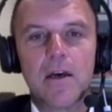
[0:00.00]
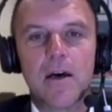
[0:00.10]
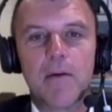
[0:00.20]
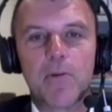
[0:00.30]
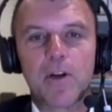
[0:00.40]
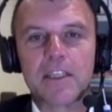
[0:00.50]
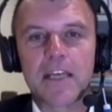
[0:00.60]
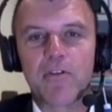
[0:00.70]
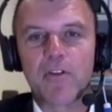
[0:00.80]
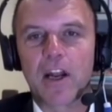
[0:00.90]
putting
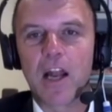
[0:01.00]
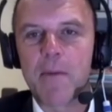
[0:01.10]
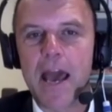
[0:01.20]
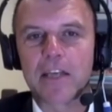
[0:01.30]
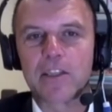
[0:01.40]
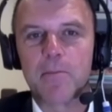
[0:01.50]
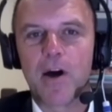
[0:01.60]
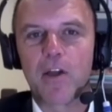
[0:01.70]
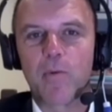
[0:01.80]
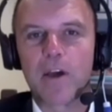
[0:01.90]
together on the climate action
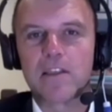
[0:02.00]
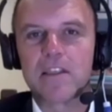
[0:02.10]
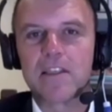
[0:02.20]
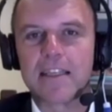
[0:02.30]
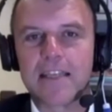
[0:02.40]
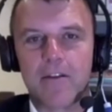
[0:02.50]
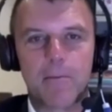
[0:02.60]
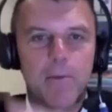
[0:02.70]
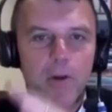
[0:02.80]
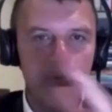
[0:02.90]
pathways to set out the
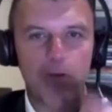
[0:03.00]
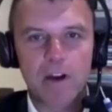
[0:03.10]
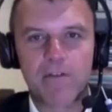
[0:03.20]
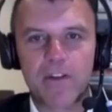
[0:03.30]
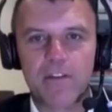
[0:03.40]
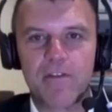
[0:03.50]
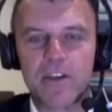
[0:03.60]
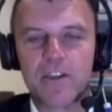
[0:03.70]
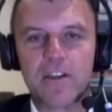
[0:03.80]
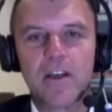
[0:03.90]
blueprint for the
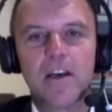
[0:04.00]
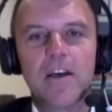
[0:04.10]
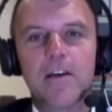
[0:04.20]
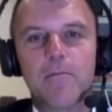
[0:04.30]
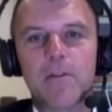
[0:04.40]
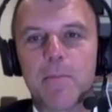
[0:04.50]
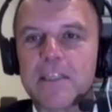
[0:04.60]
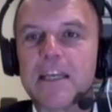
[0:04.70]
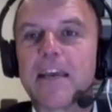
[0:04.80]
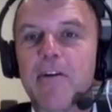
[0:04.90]
vision, with a
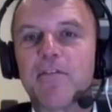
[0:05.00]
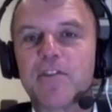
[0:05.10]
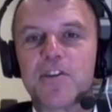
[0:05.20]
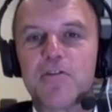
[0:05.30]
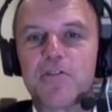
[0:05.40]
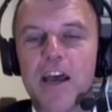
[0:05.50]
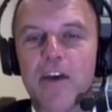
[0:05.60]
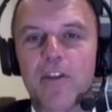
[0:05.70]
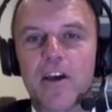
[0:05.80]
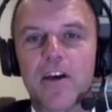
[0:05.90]
particular emphasis, as you say,
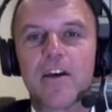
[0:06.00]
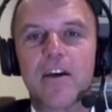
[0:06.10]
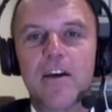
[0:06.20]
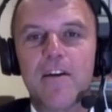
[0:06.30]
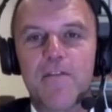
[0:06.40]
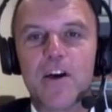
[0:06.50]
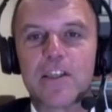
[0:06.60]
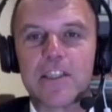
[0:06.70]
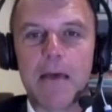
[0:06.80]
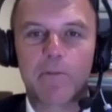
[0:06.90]
on the first
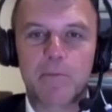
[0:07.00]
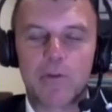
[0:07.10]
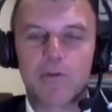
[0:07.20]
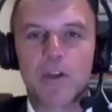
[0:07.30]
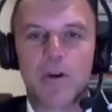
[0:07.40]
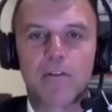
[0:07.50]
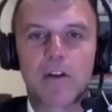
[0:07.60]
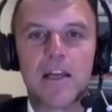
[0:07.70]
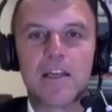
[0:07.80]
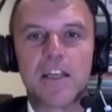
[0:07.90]
steps, but also a
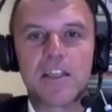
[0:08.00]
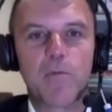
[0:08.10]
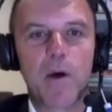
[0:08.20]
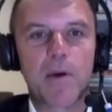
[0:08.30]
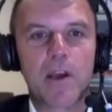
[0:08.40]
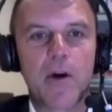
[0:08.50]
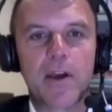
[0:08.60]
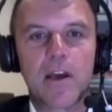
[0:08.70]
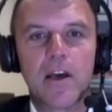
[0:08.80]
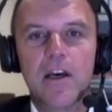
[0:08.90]
clear sense of where we're going.
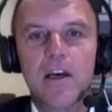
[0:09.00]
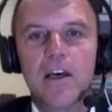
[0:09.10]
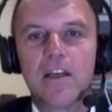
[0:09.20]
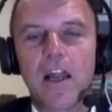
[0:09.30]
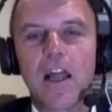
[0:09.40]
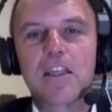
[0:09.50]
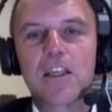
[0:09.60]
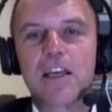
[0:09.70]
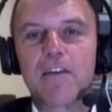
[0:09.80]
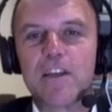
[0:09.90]
I like to
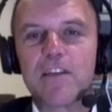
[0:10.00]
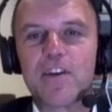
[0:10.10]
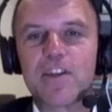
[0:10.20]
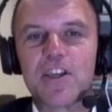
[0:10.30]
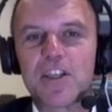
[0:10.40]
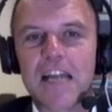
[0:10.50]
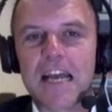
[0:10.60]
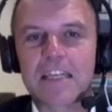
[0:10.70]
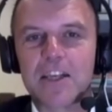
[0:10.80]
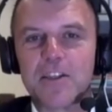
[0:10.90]
think of these visions as an
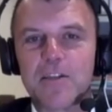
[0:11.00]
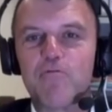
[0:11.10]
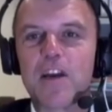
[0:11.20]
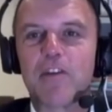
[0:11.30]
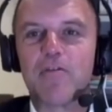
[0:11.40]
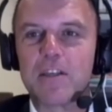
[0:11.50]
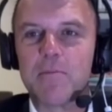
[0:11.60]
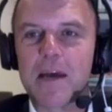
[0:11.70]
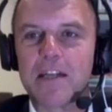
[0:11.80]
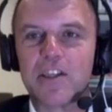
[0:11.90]
exercise in rigorous
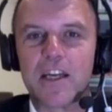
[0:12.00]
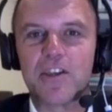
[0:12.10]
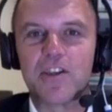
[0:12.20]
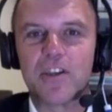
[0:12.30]
imagination.